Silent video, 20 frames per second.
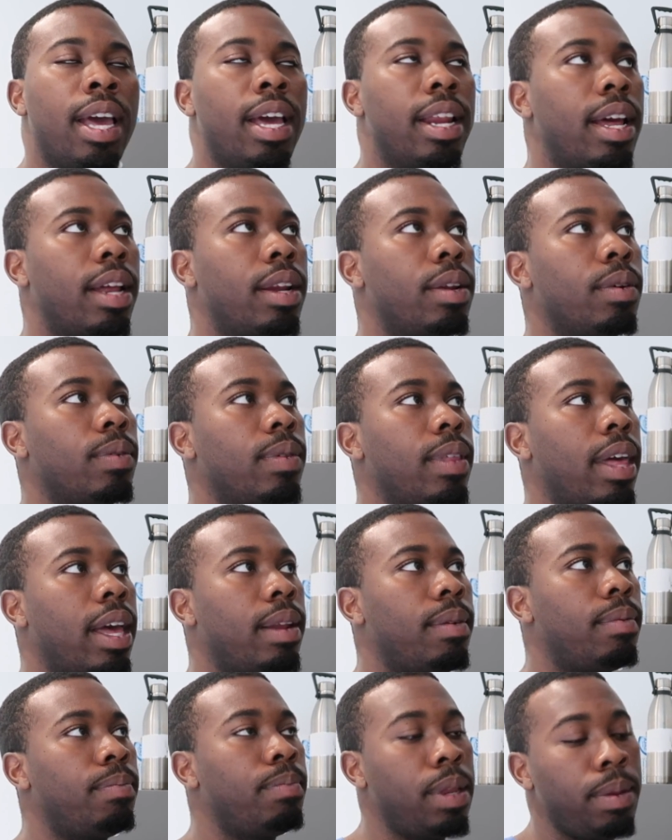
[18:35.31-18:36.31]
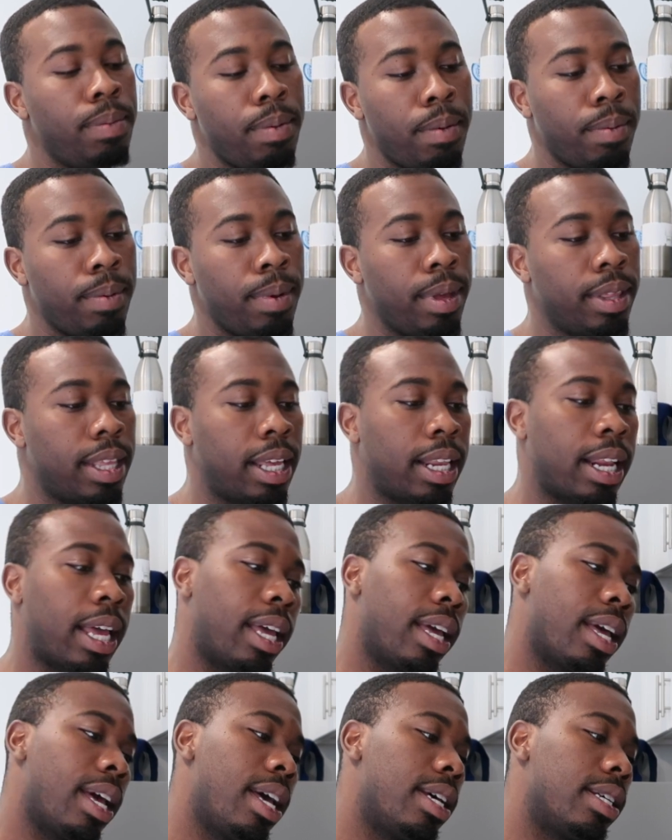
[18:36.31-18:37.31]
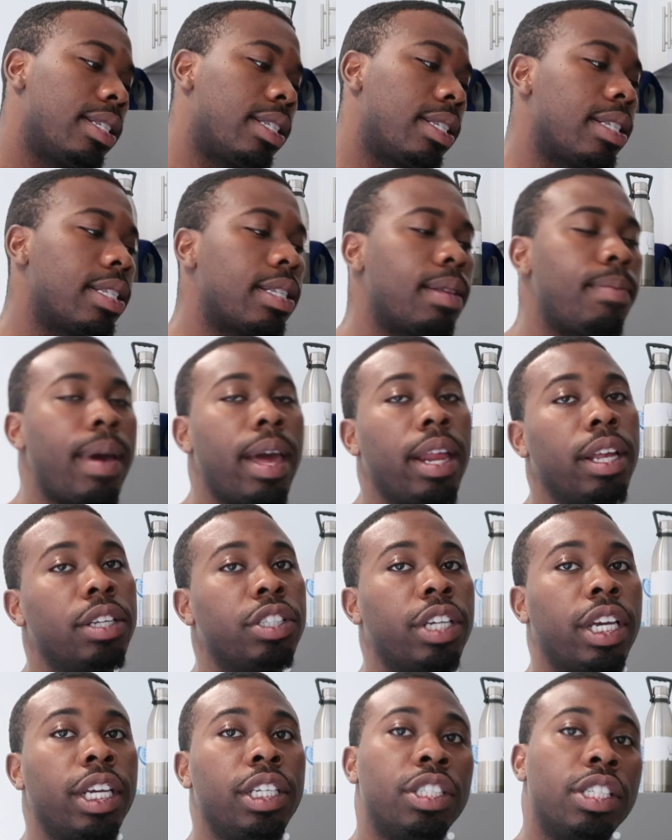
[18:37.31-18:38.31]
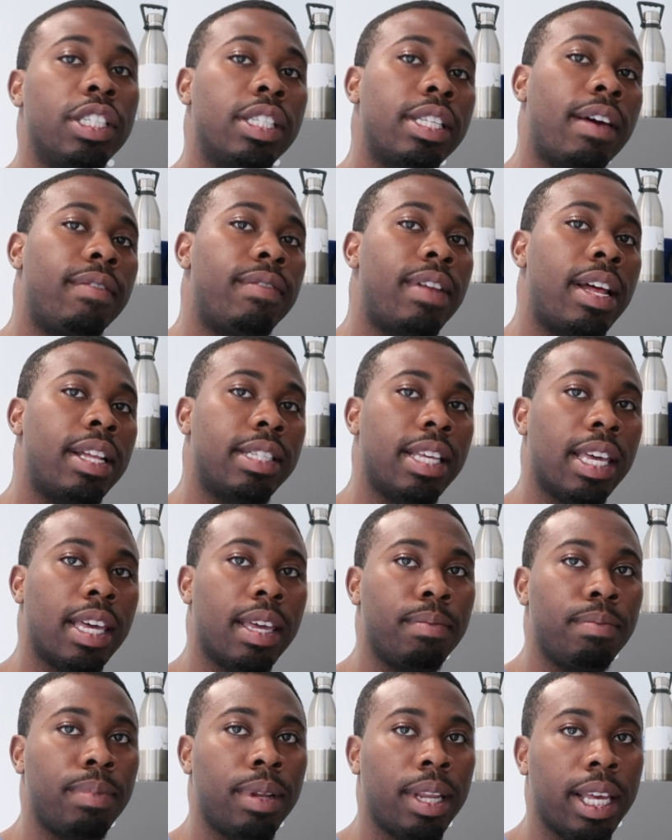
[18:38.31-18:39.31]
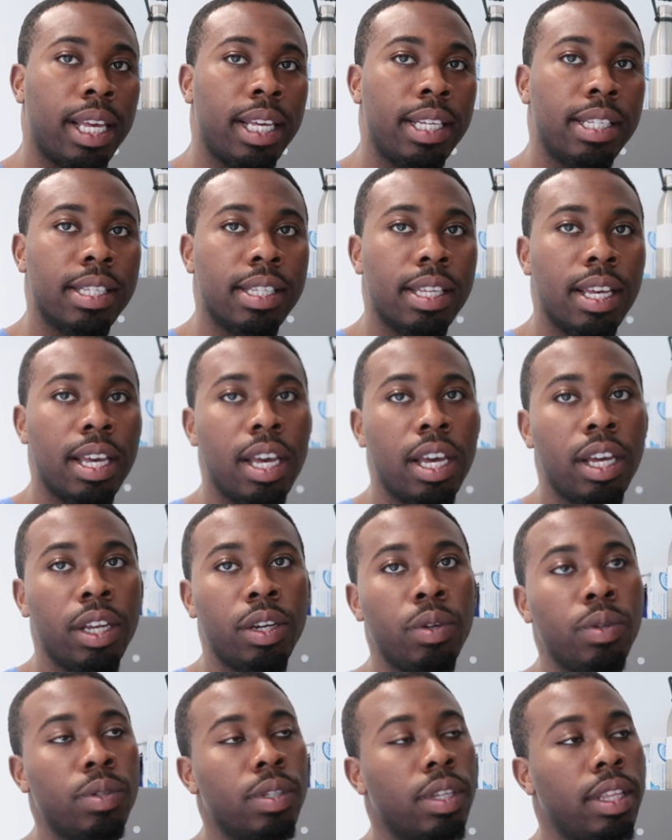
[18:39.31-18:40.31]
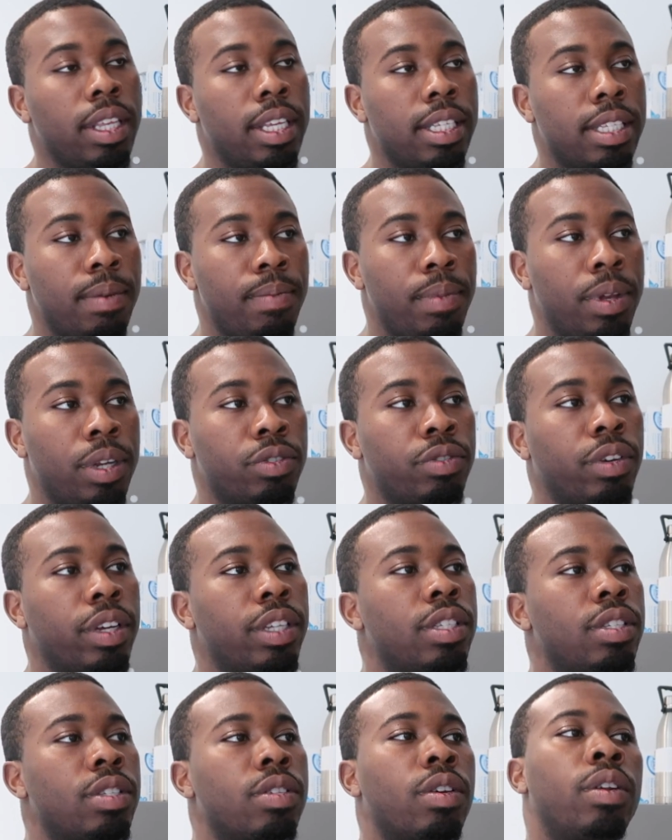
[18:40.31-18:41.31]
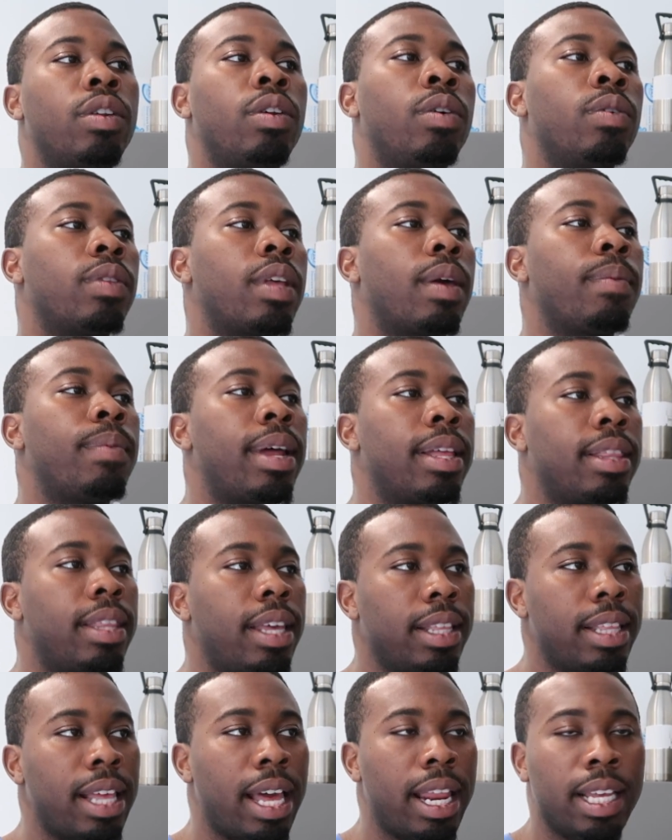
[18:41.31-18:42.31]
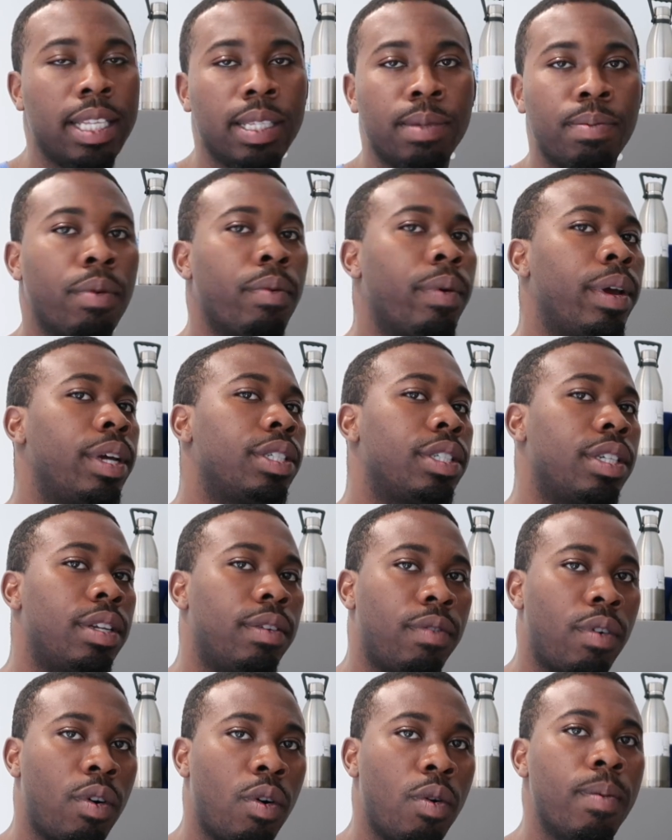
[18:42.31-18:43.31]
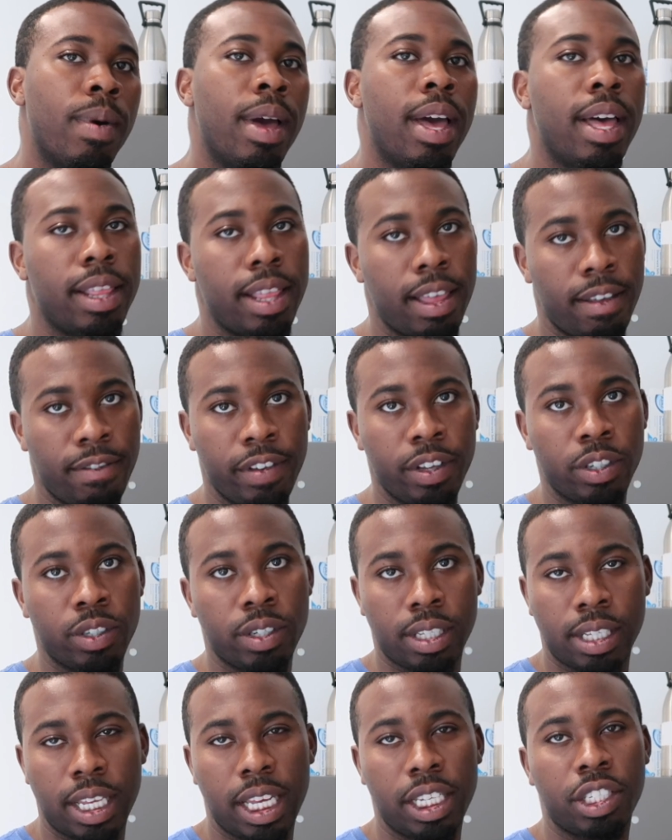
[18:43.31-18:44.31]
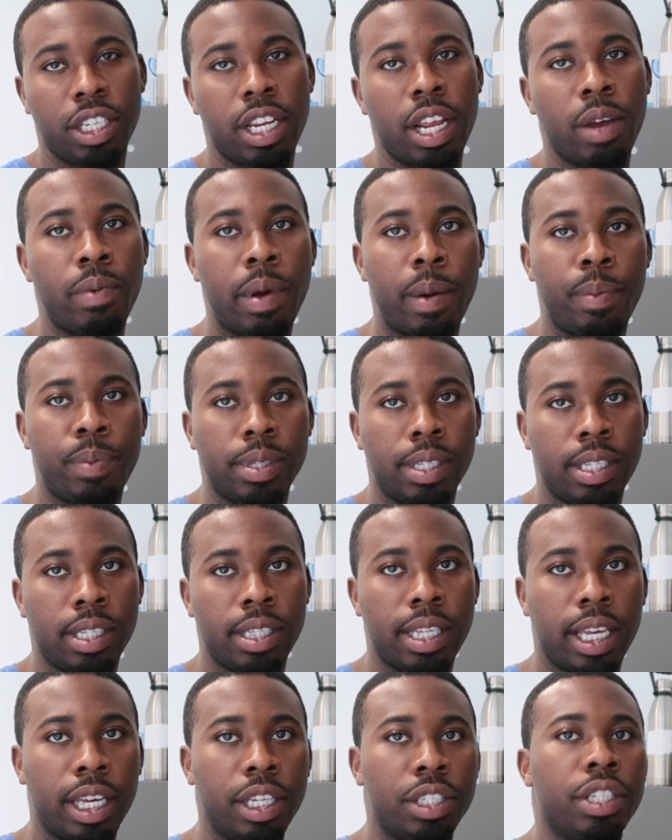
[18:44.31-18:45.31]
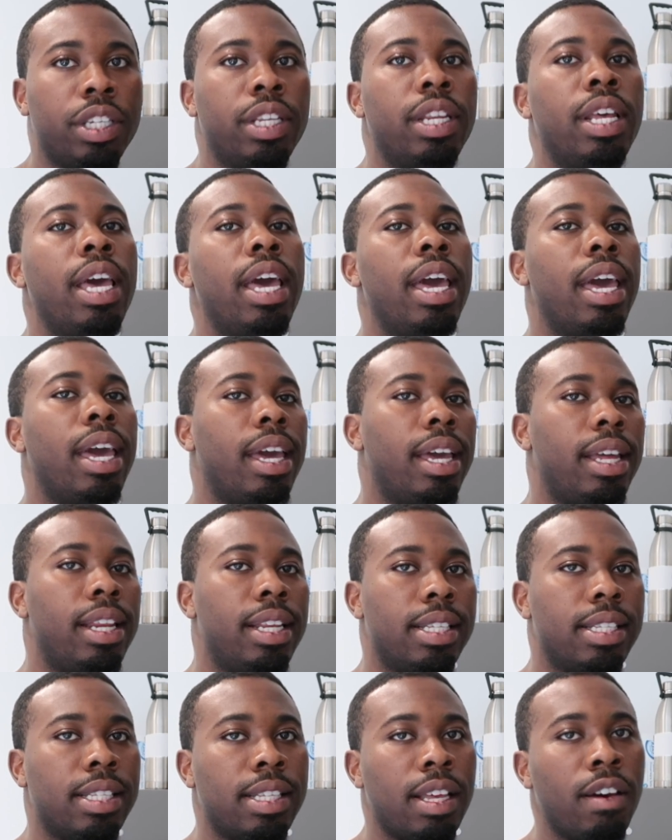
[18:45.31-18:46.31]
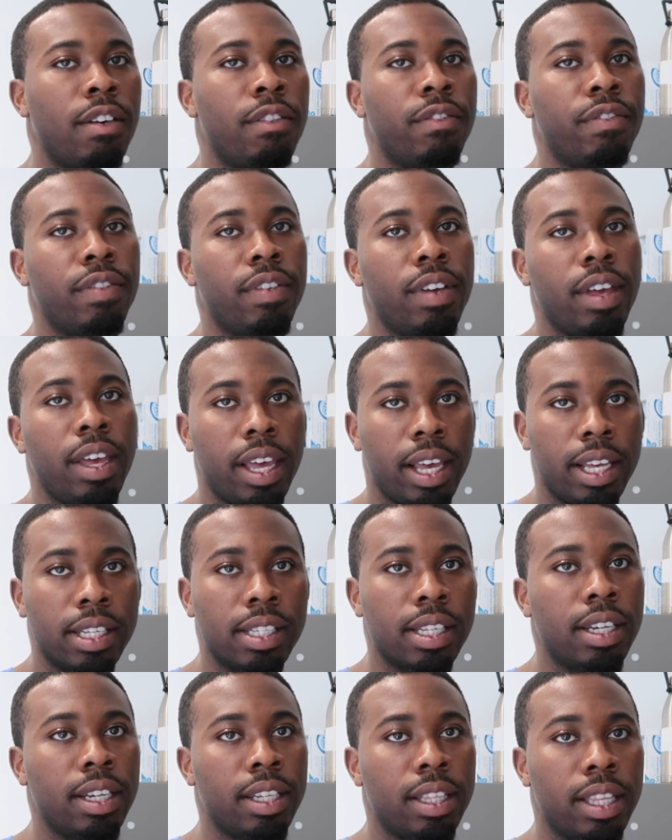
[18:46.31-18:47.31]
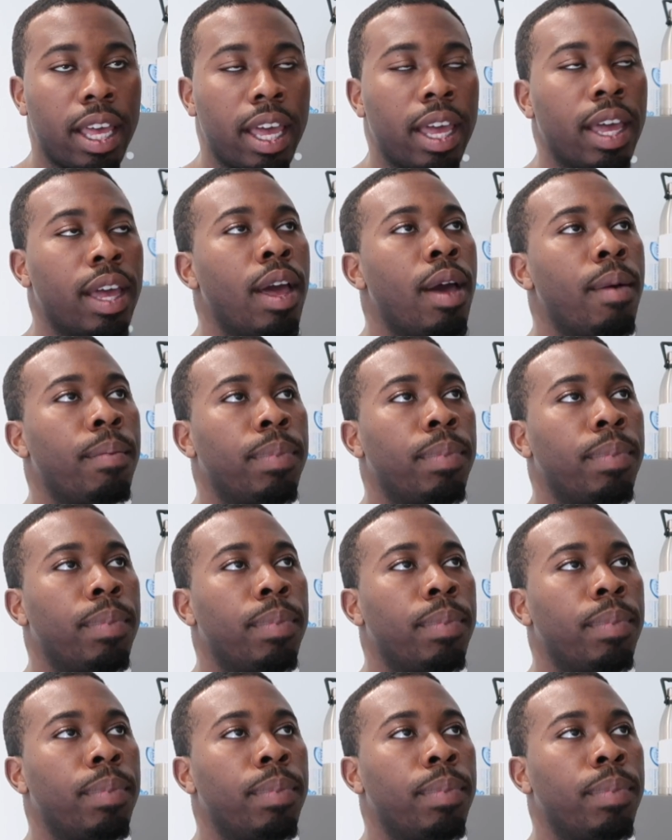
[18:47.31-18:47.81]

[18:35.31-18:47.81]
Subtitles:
I know that maybe anything like systematic changes have not taken place due to these administrations, I don't think, but I think that inspiration of hope, that visualization, that representation in itself is a good thing.